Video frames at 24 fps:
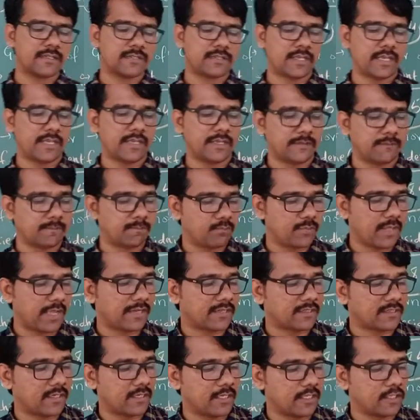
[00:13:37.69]
is saying
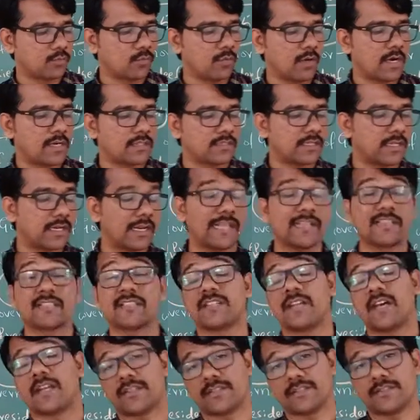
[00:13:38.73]
that his words are like
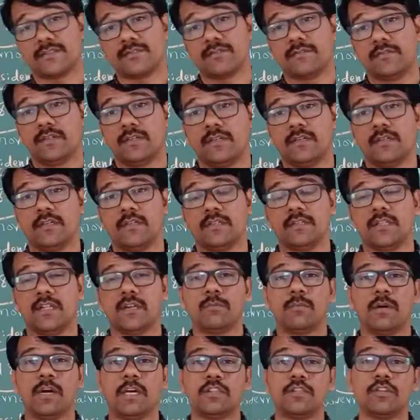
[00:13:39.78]
stars.
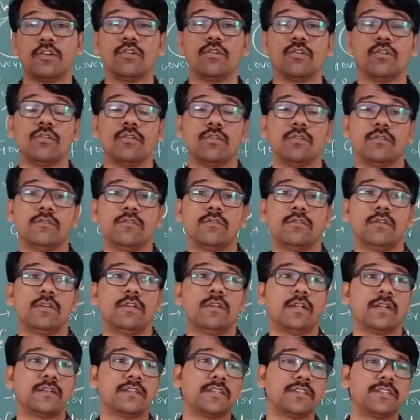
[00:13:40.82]
Then maathugalu
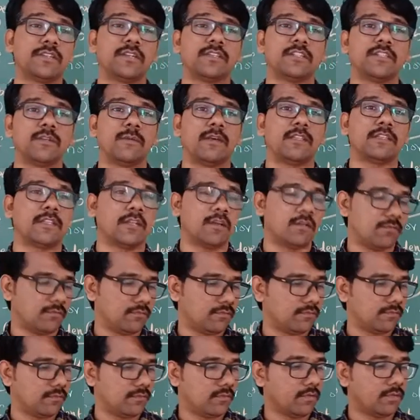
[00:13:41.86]
nakshatrak samantanam.
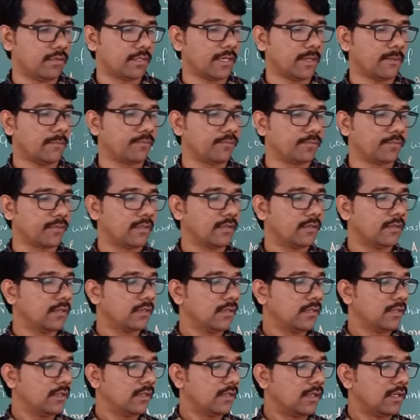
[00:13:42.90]
Okay.
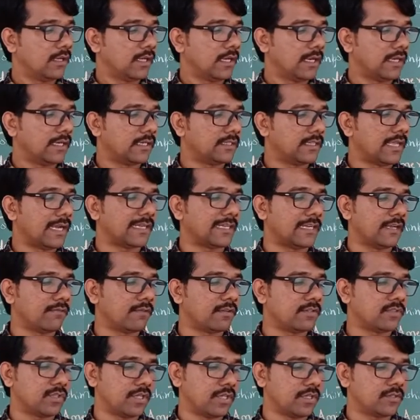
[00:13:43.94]
And that
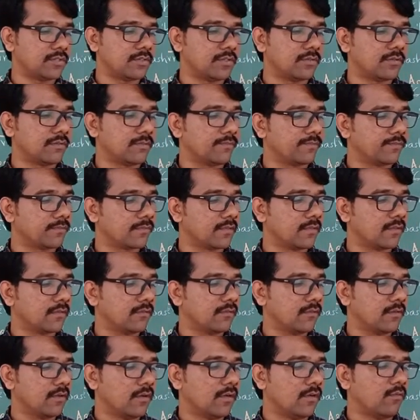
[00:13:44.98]
never change.
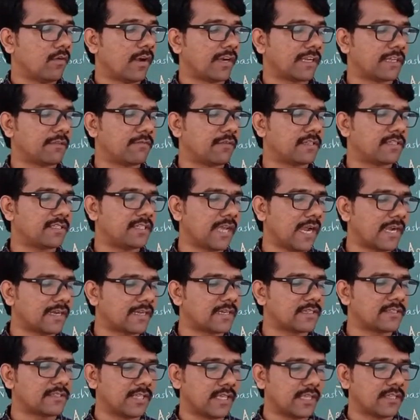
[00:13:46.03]
Whatever
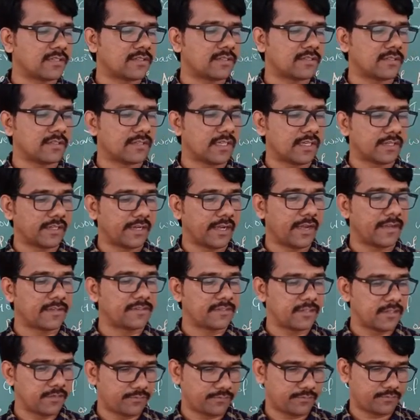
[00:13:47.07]
Seattle says, the great
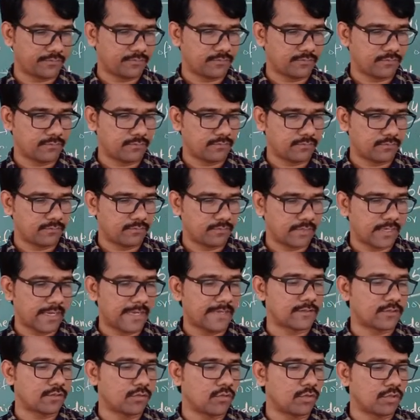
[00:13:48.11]
chief.
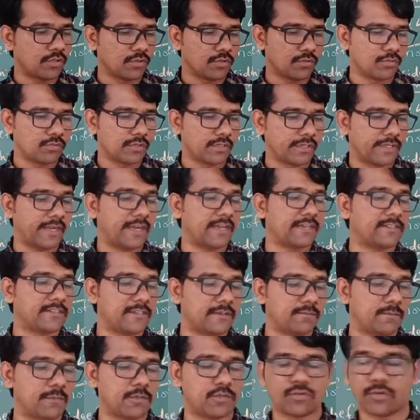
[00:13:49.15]
I told you, great
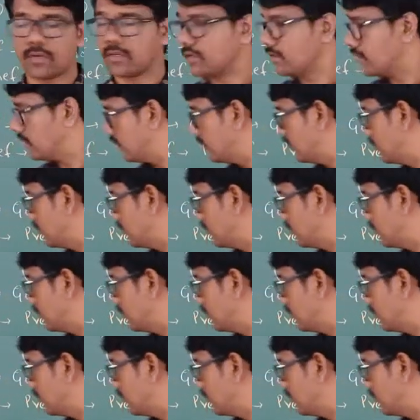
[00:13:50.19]
chief means what?